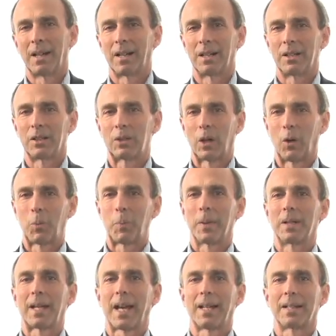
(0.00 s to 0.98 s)
uh,
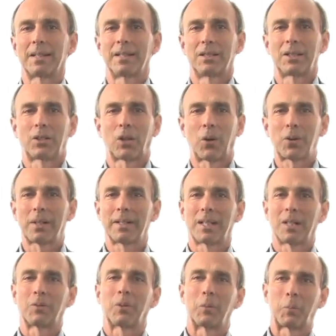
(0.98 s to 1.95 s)
dopant had totally
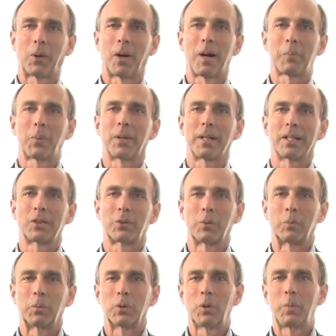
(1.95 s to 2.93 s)
different properties
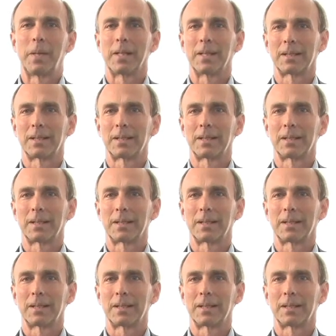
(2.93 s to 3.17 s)
from ruby.